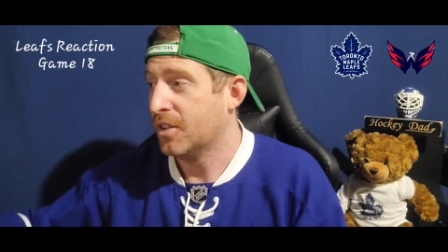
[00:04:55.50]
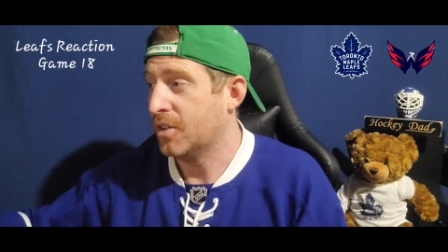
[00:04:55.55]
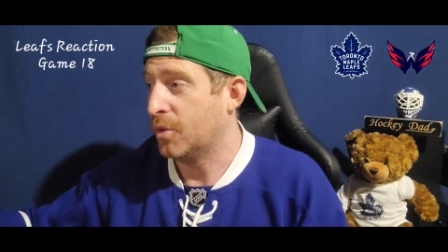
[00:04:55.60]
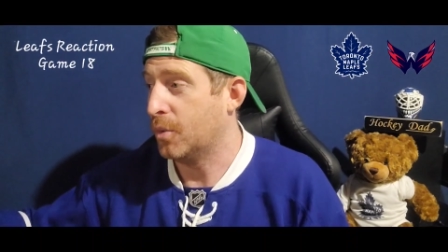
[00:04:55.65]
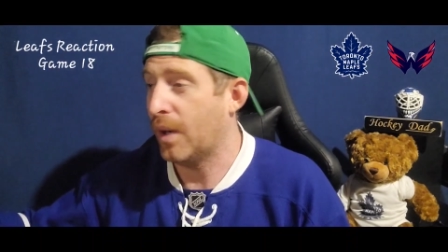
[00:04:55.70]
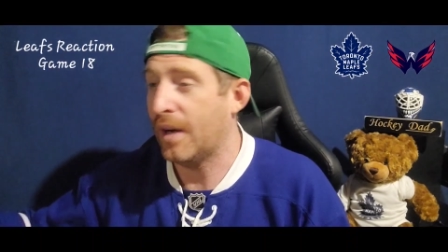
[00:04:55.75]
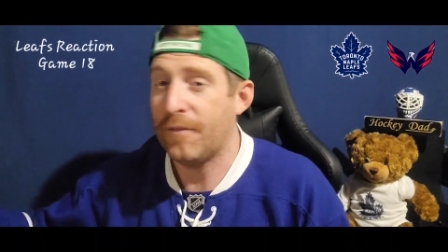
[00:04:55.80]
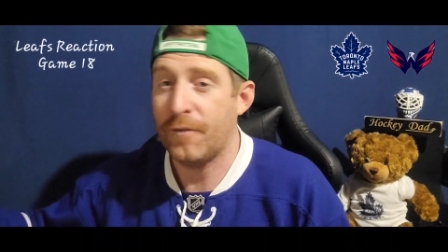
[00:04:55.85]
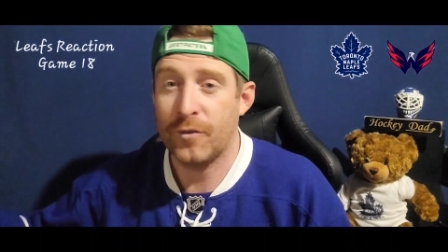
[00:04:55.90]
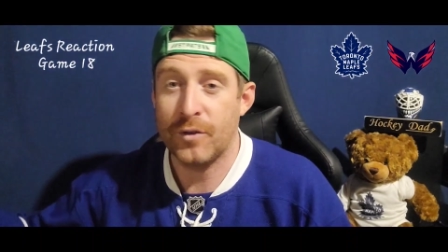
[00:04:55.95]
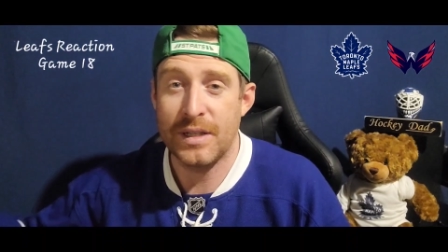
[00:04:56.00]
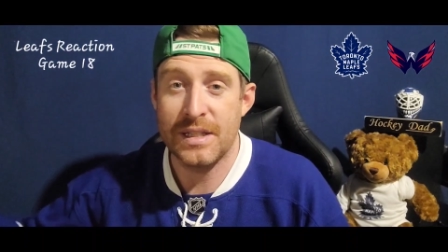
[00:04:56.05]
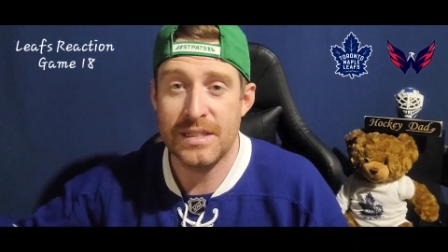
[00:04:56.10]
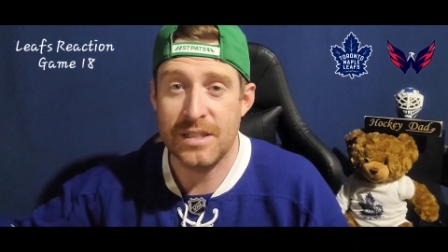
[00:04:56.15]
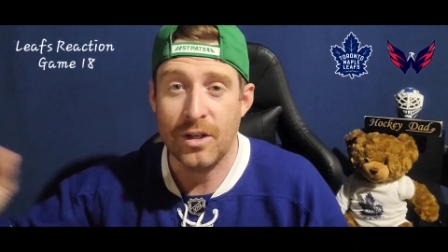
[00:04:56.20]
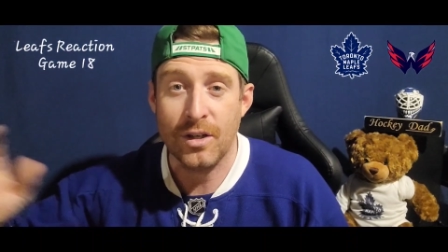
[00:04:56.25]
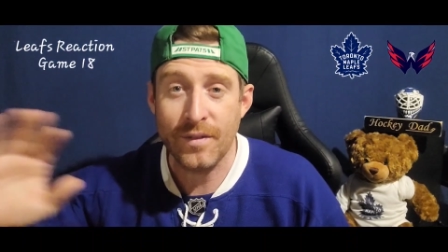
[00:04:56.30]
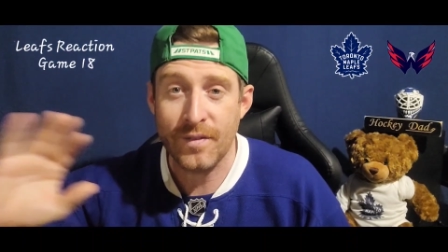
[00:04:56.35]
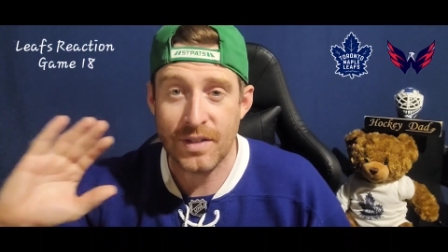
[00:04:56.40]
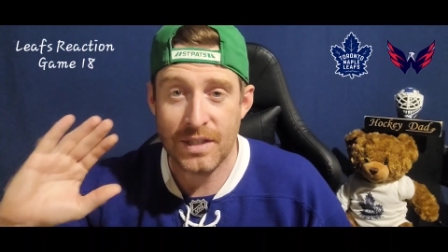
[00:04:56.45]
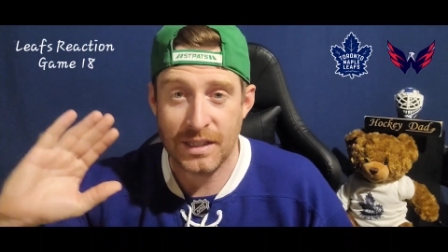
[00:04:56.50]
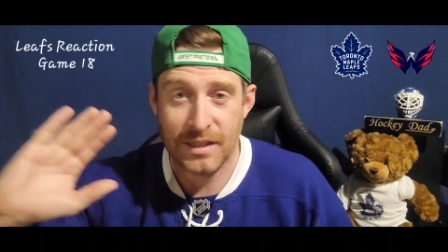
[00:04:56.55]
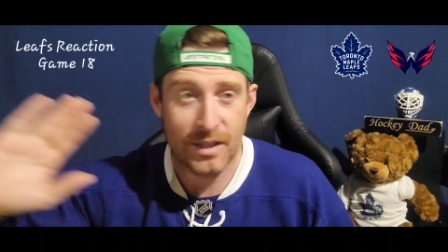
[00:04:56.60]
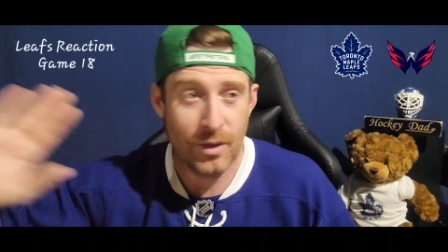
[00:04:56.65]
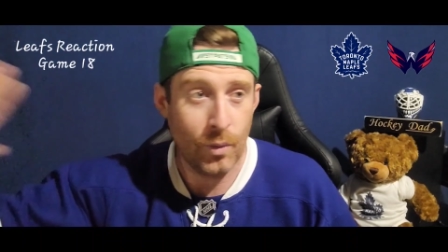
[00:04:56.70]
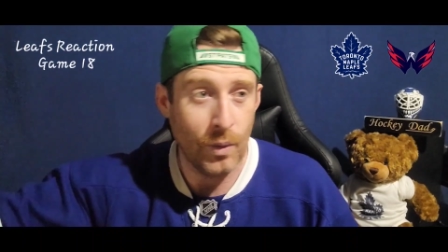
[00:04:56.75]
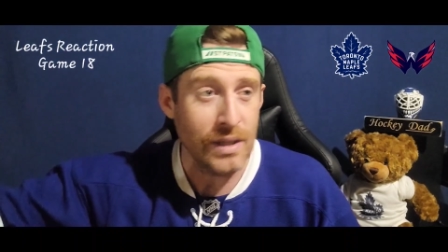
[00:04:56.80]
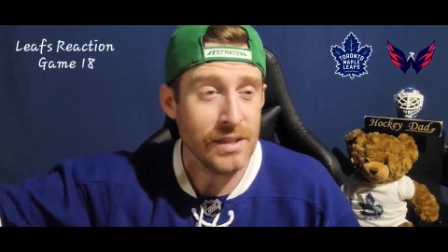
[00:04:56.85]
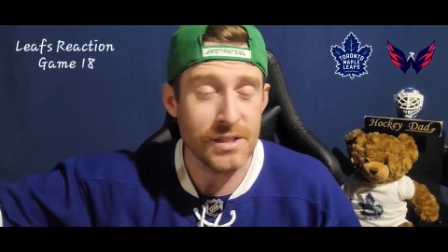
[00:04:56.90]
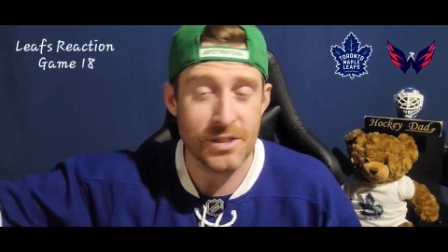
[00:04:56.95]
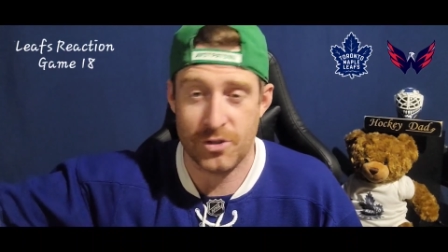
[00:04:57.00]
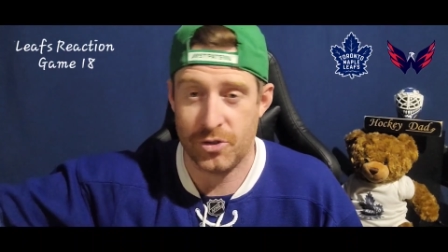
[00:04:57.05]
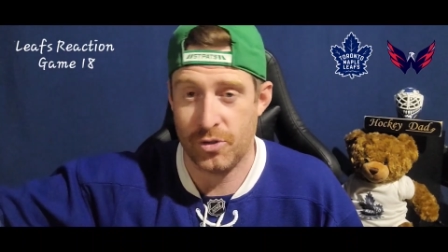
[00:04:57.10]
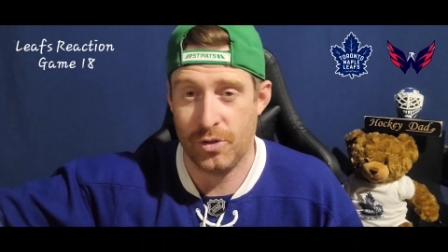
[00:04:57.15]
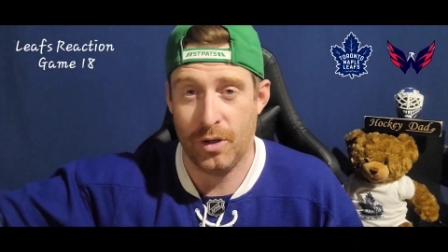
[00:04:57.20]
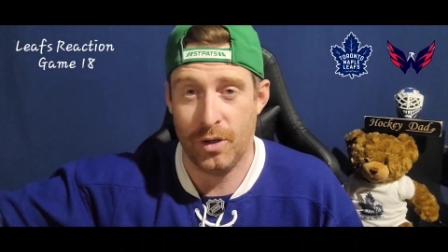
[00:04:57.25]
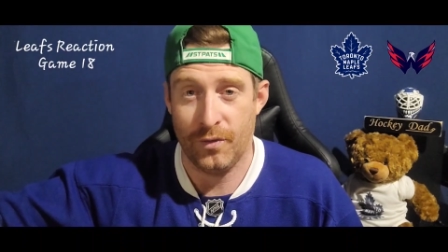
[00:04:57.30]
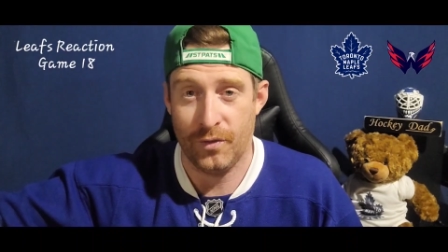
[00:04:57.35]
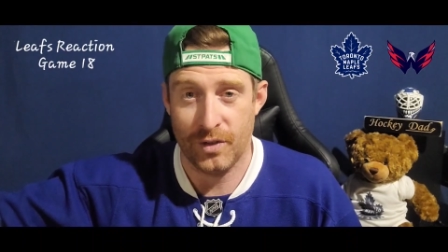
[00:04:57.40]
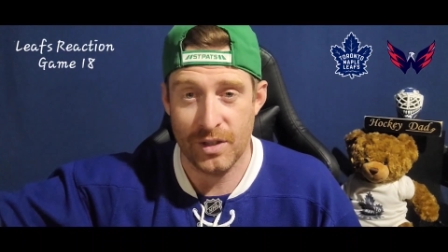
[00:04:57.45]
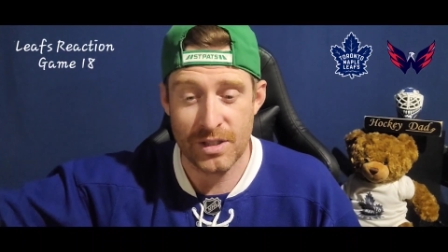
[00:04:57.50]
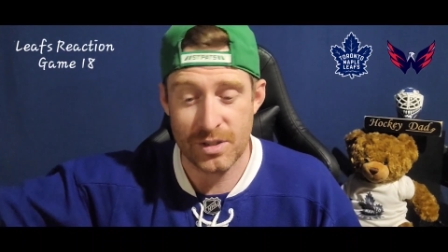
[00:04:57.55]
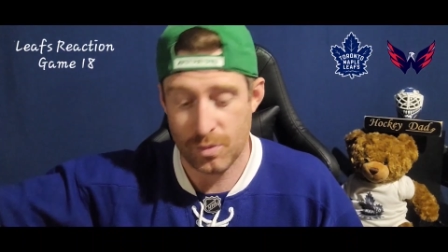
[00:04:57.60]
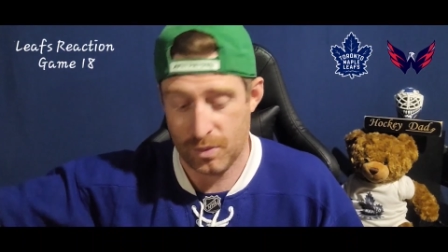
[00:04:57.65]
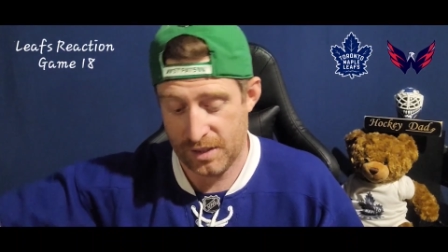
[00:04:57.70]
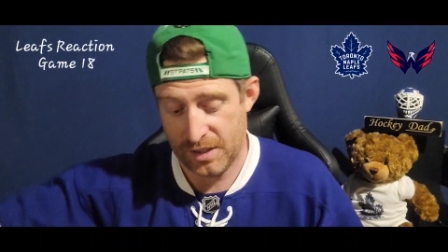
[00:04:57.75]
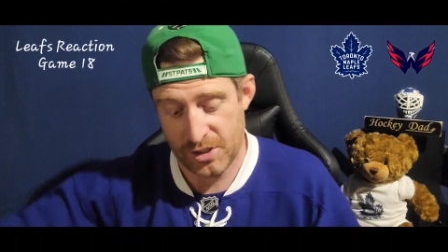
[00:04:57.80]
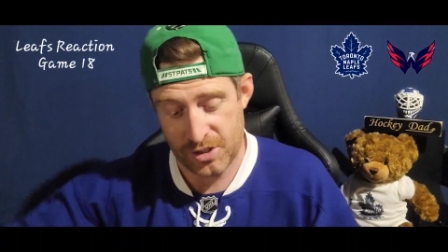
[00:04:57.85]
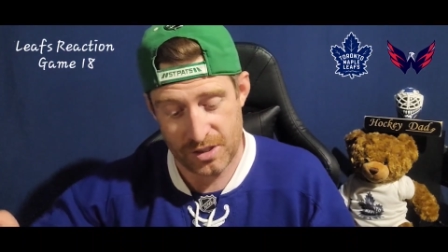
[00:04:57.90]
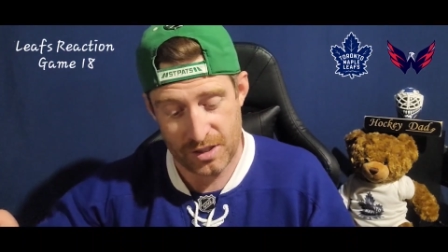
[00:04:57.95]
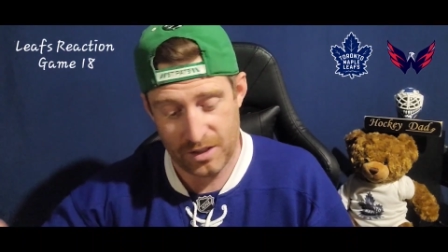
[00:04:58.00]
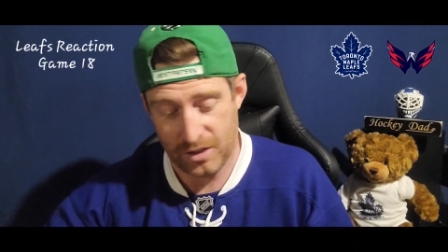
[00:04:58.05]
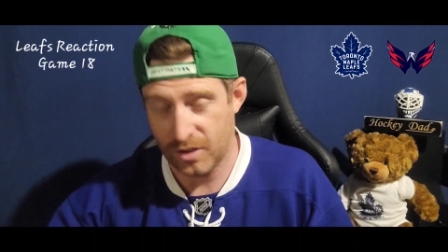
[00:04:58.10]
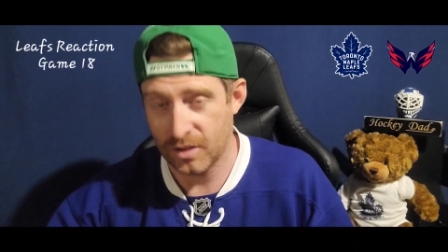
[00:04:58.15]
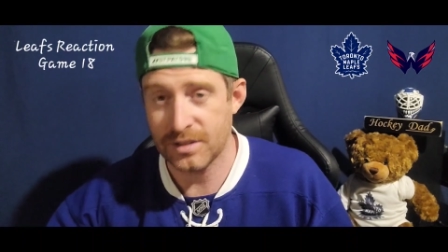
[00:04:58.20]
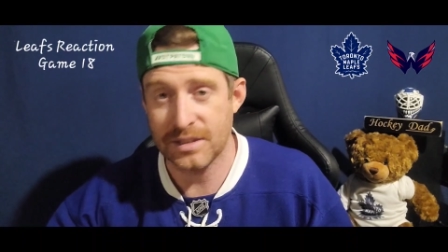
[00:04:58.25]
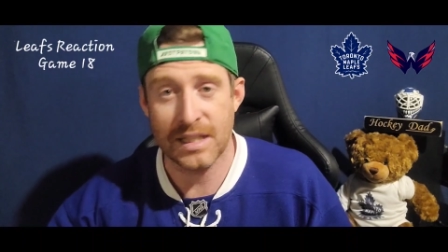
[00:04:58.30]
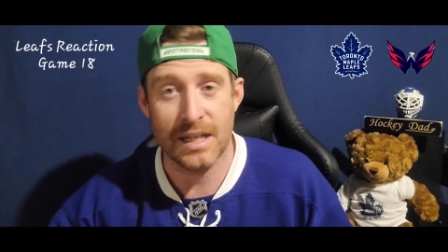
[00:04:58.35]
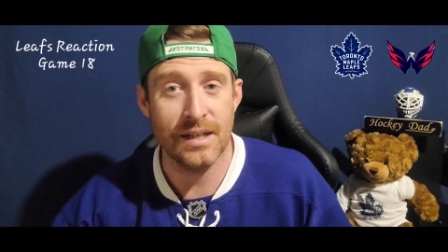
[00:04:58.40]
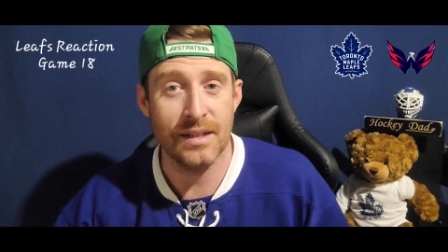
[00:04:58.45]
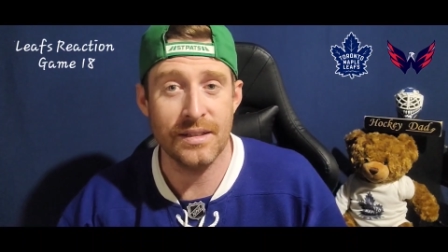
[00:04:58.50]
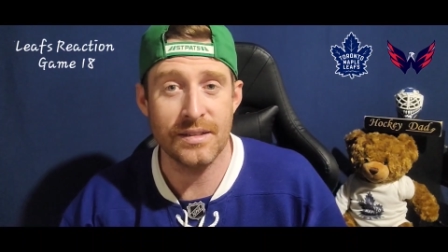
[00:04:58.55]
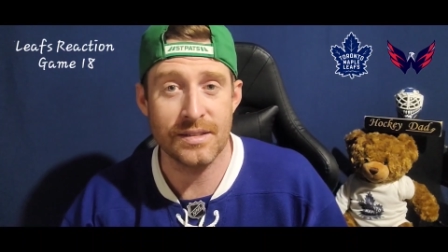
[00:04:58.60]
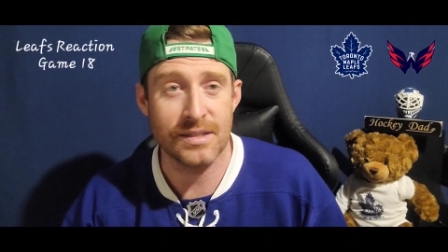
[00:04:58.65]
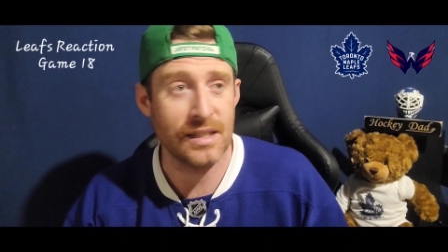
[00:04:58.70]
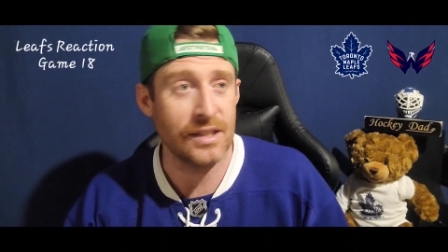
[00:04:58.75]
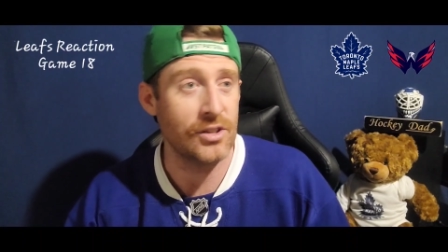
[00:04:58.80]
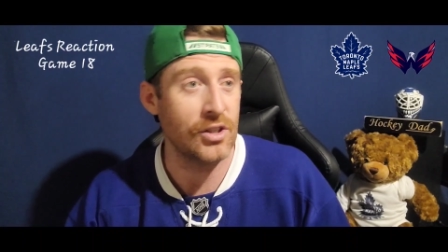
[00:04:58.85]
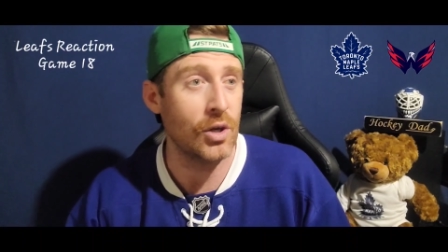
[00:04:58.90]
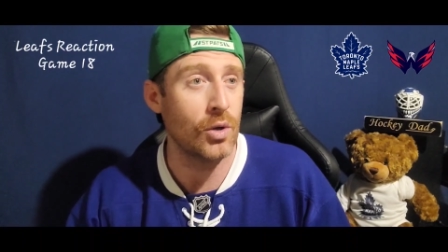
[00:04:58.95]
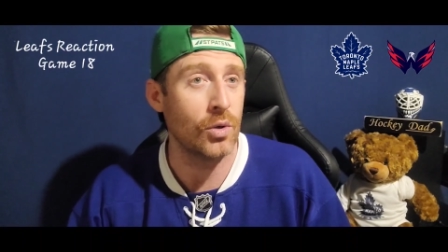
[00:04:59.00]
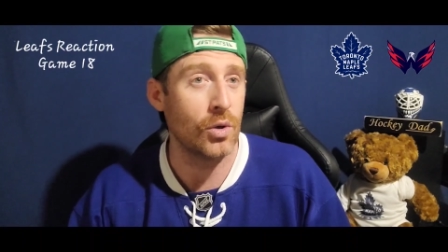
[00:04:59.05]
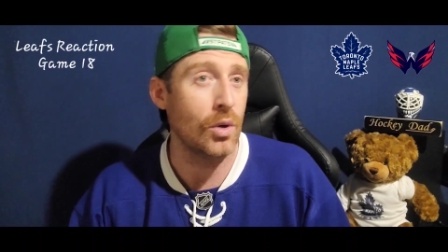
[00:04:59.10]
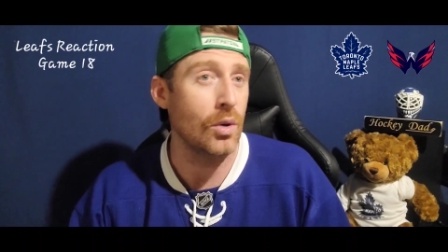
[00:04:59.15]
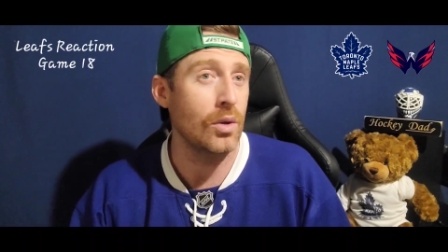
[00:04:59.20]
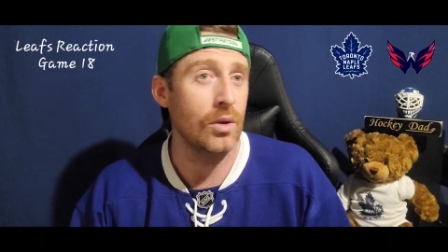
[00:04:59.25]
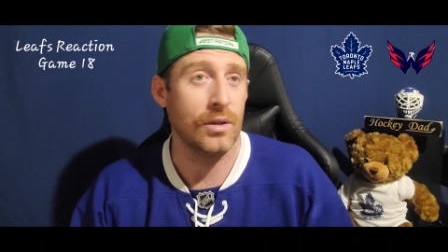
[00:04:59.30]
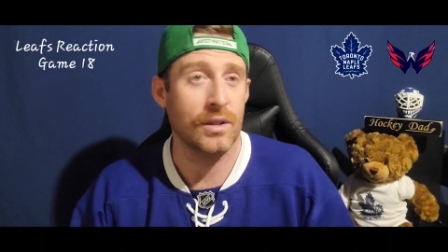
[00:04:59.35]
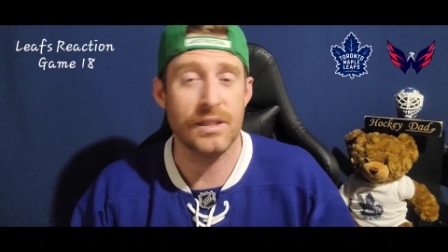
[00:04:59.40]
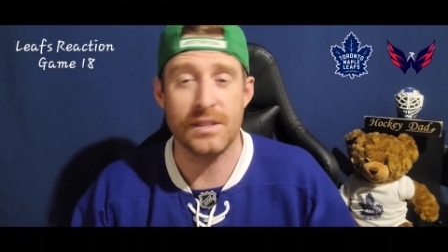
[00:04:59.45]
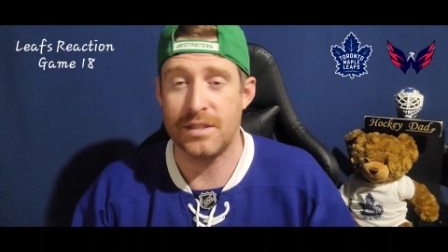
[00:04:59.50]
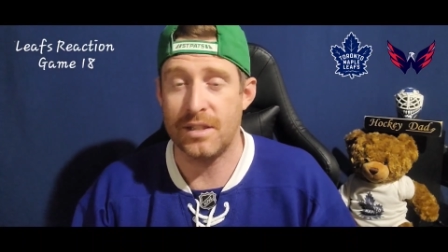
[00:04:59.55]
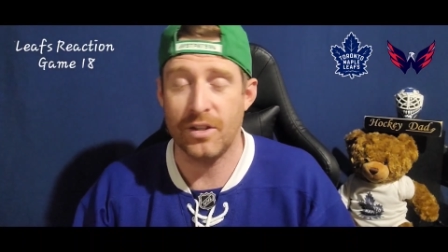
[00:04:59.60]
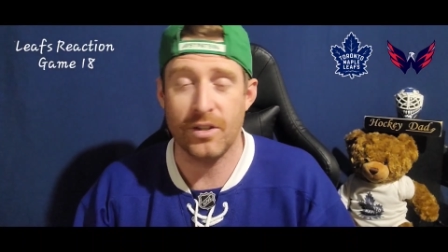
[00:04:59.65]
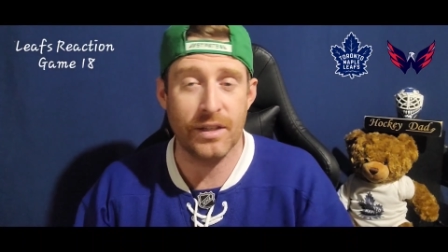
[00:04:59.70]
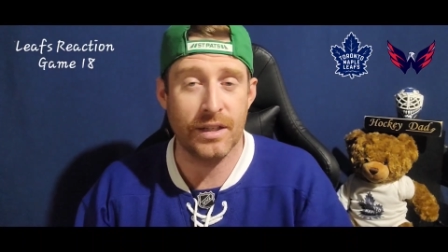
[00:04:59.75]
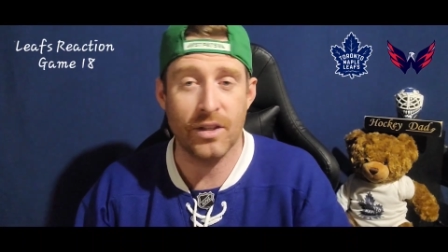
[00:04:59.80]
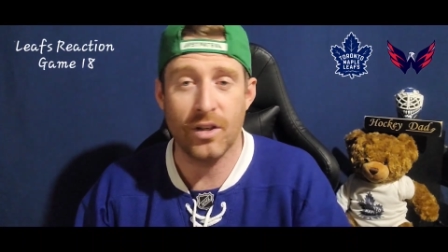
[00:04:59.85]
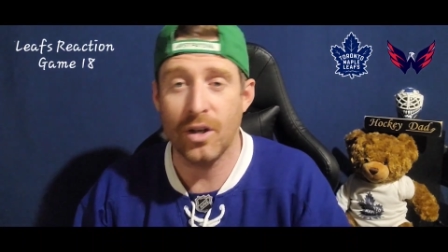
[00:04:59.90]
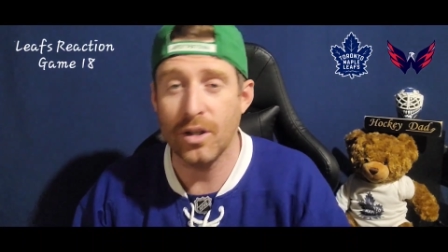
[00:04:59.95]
The referees, I don't even think they went to Toronto for this one. They just kind of looked at it and said no goal because they already